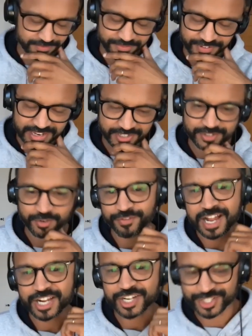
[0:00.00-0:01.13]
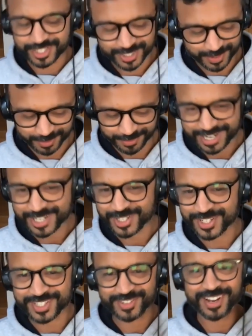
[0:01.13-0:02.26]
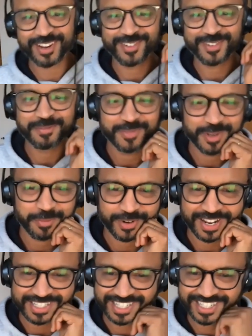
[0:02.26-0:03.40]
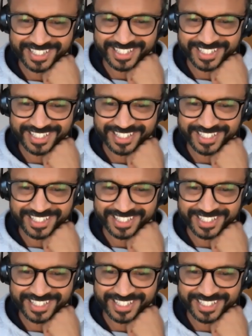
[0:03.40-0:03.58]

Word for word: Phages or phages or phages or however you pronounce it in